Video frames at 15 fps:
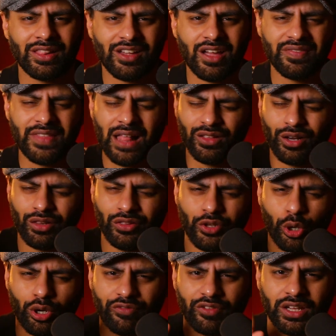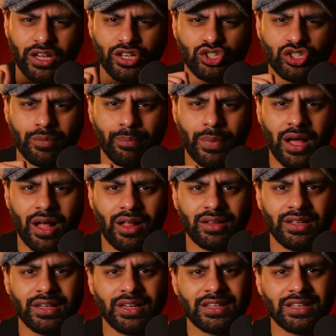click on that little notification bell